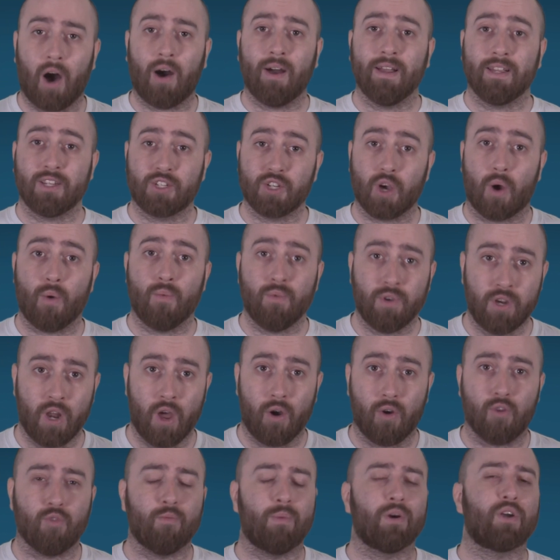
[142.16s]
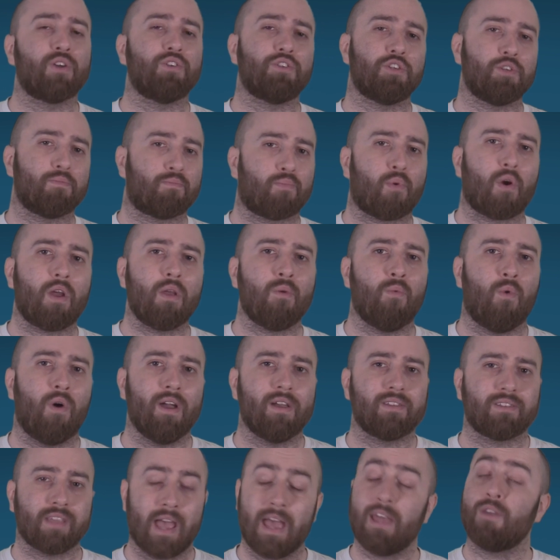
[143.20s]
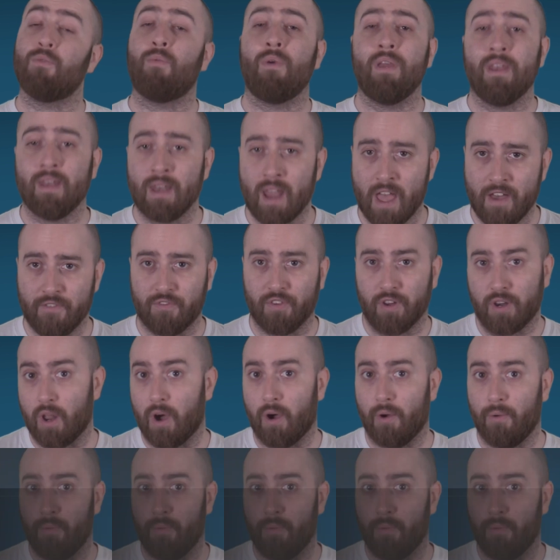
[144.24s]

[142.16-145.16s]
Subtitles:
I don't know, because it's Bray Wyatt and we never know.